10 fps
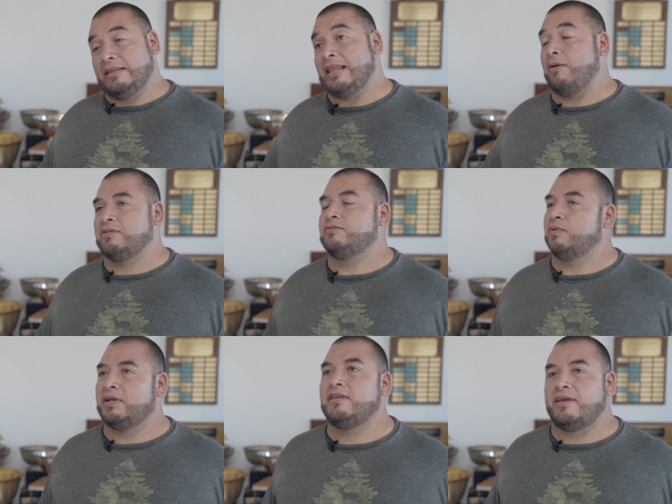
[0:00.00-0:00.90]
that was
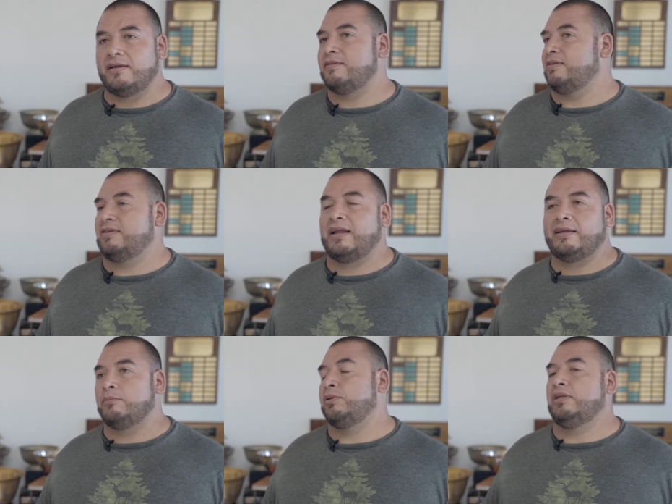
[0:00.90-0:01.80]
one of the other things that I
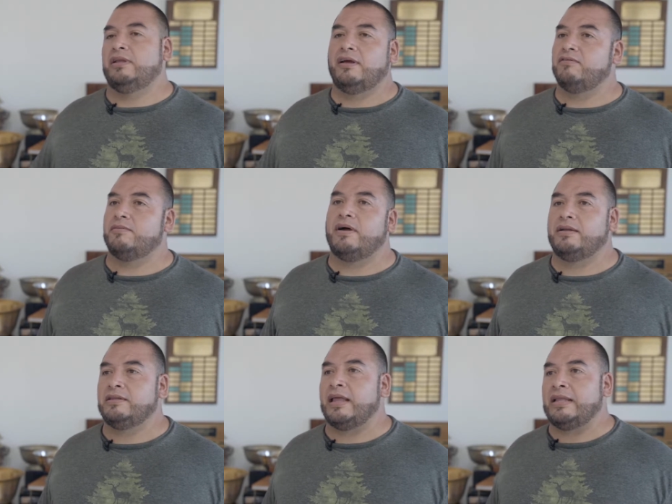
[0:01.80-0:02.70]
completely loved about
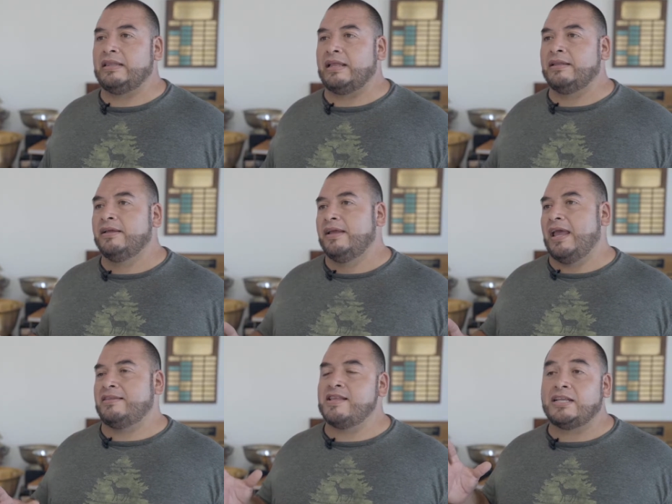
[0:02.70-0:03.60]
it. That
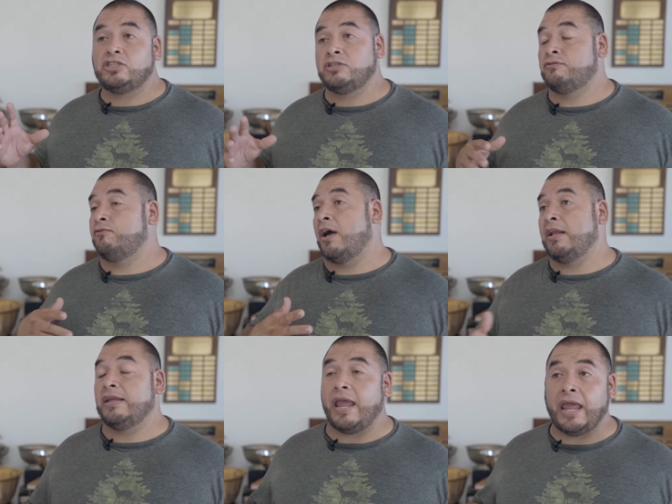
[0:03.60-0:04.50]
it's not just fun
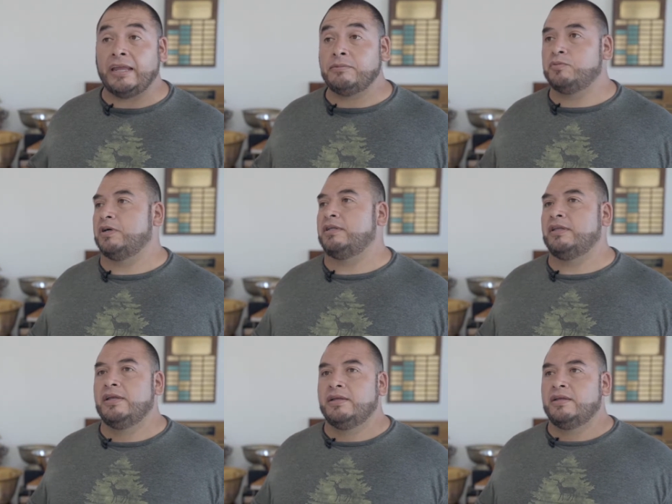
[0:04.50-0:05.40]
and games, but